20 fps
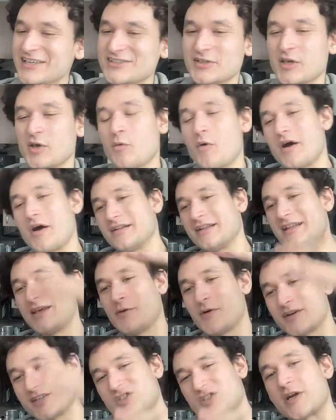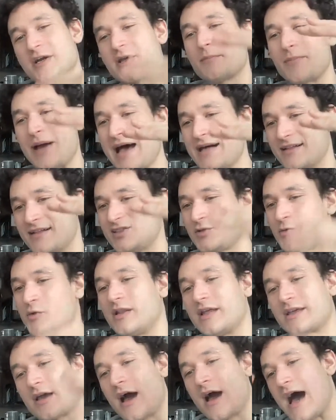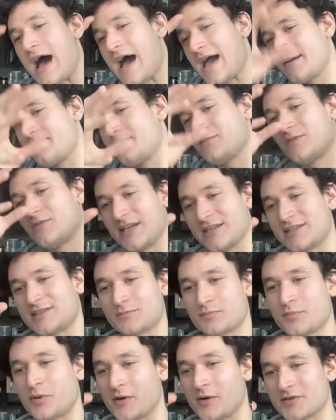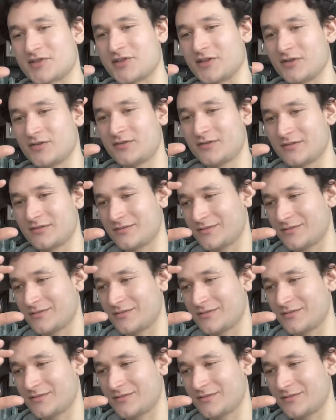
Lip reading: So you want to strike a balance. You want to like, I am this person,